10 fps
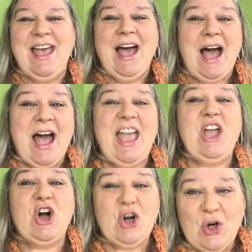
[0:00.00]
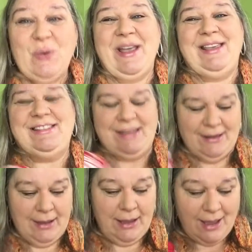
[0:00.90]
I always
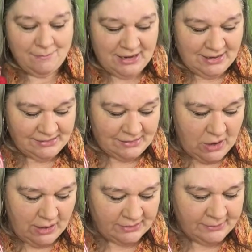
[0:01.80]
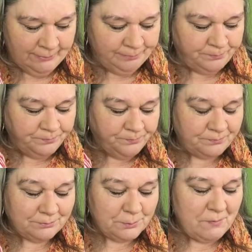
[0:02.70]
am knitting socks.
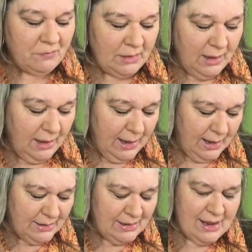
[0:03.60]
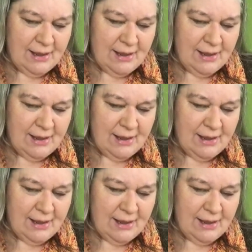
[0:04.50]
And